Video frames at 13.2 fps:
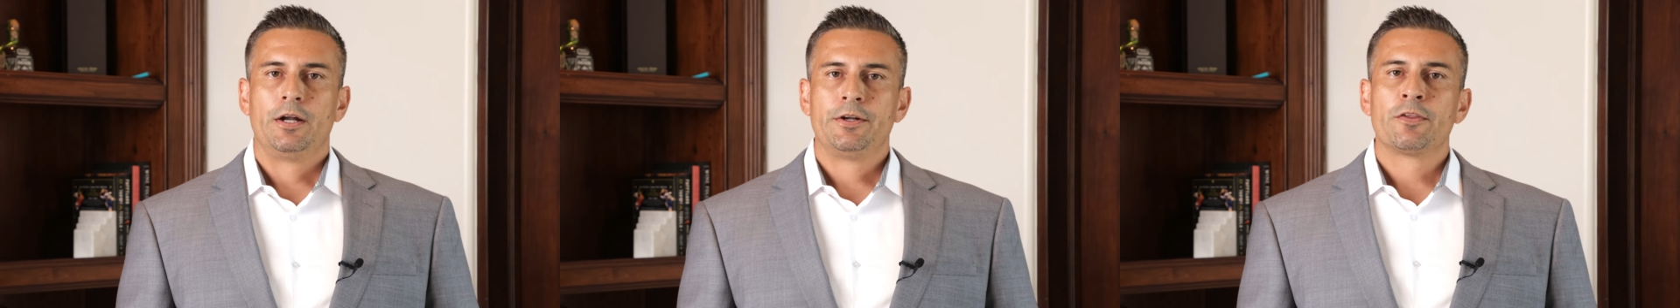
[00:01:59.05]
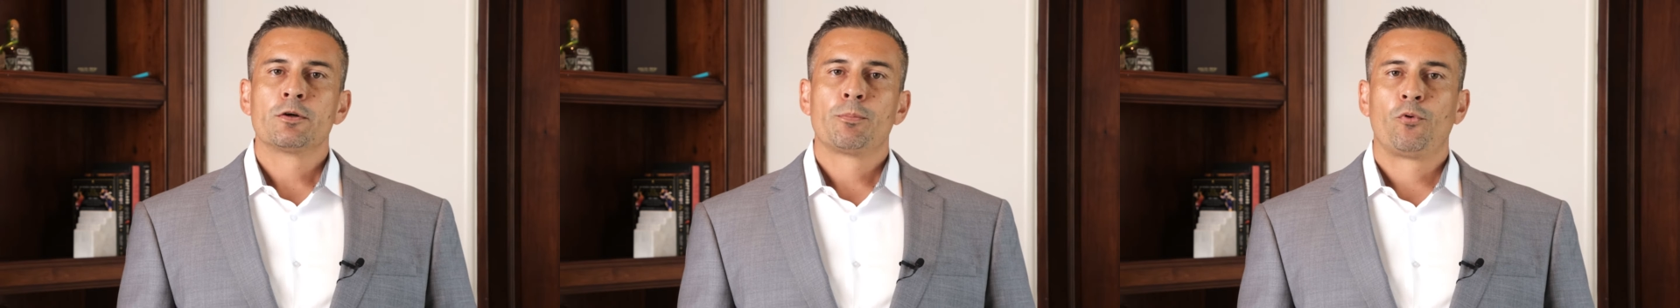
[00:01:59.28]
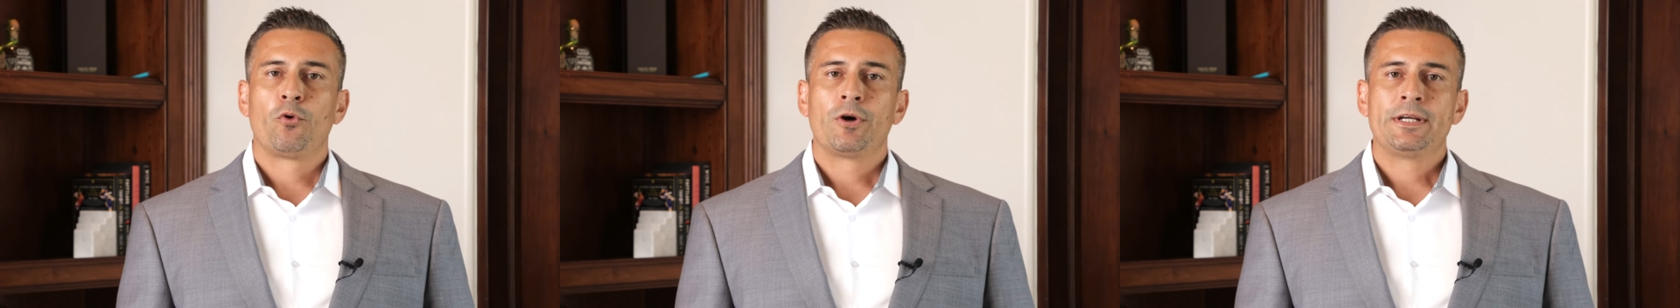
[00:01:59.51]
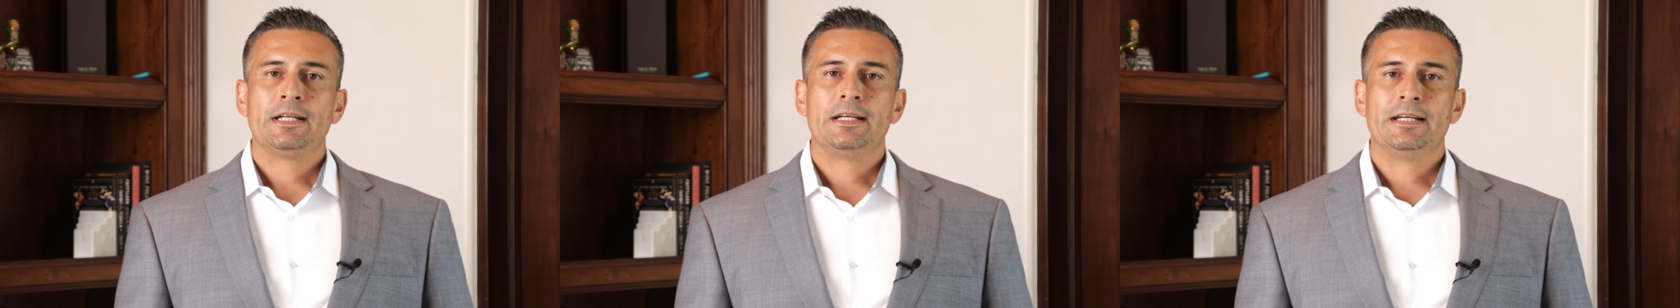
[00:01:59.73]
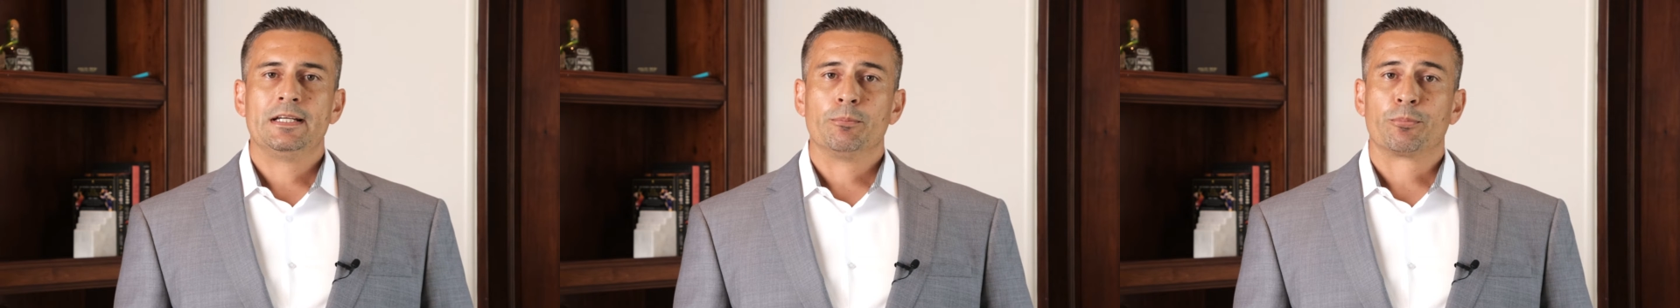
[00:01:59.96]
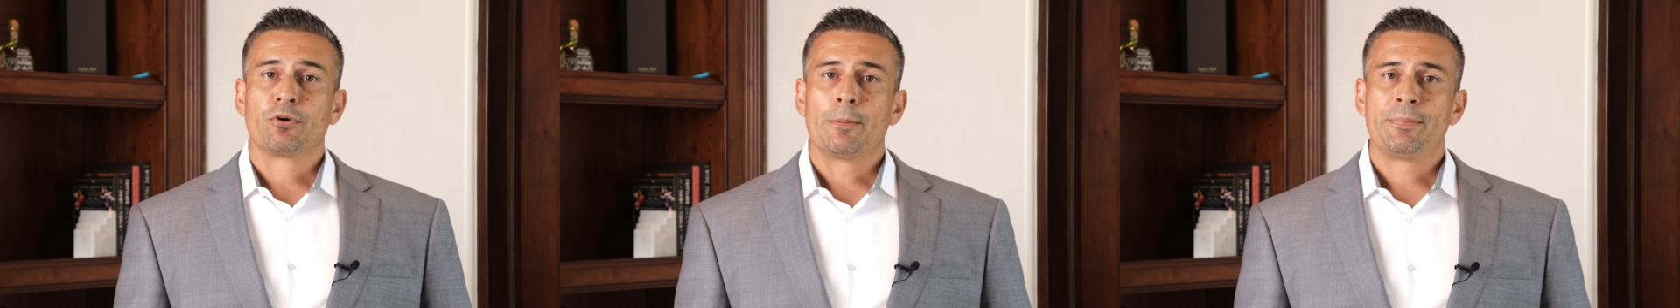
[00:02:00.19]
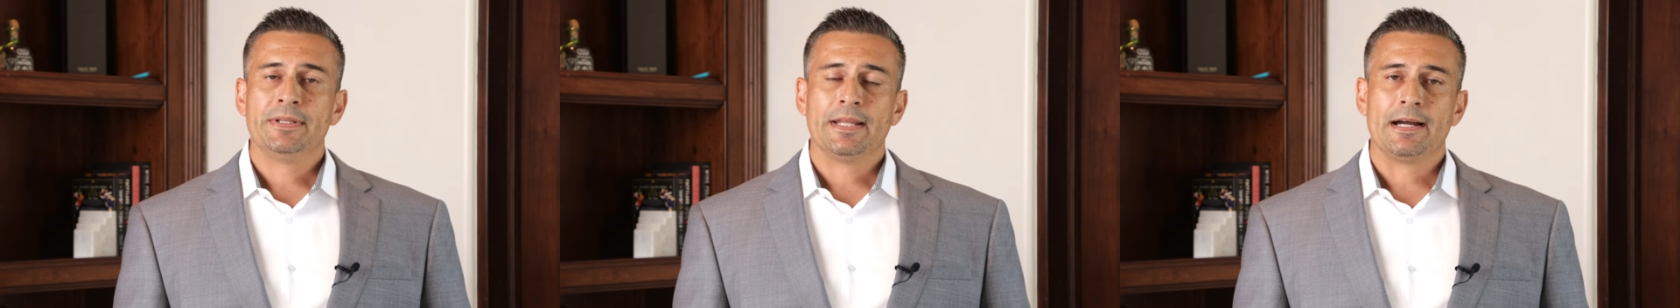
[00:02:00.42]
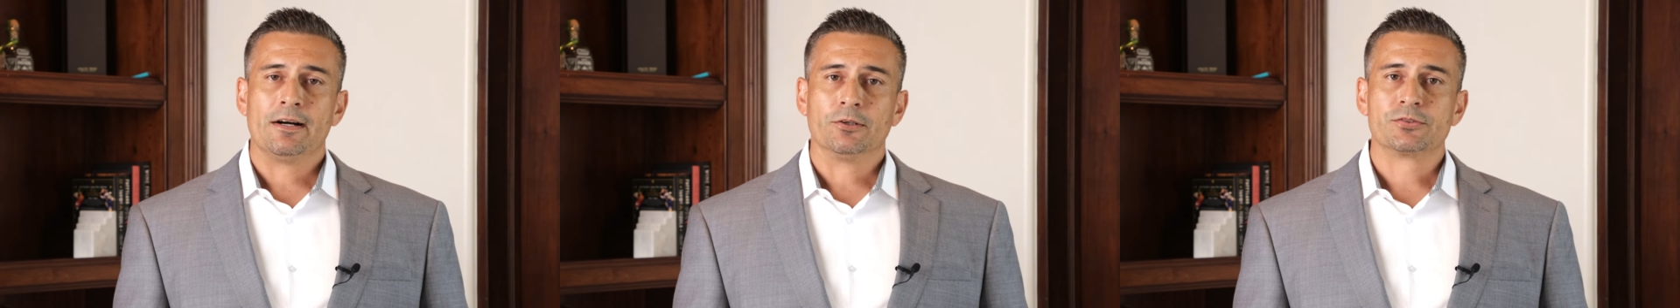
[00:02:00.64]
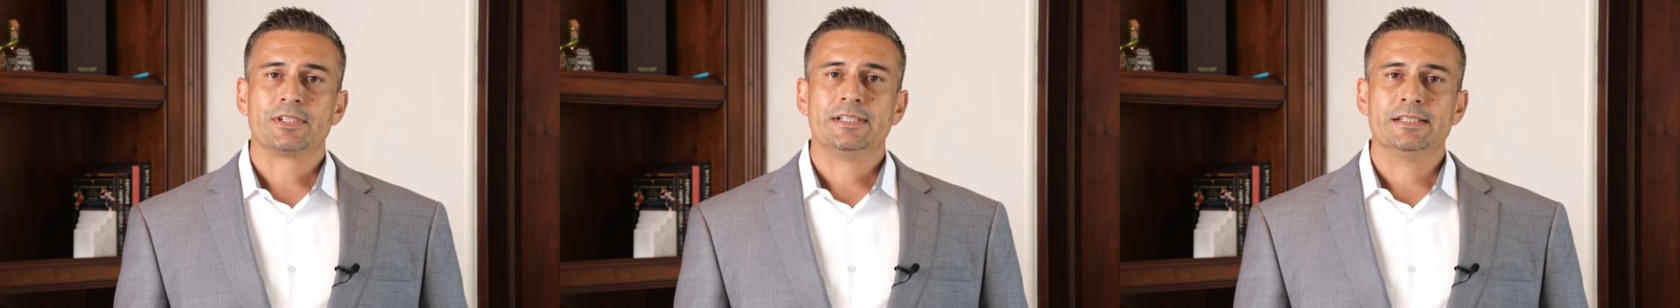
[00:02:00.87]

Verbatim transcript: Another point in prepping the house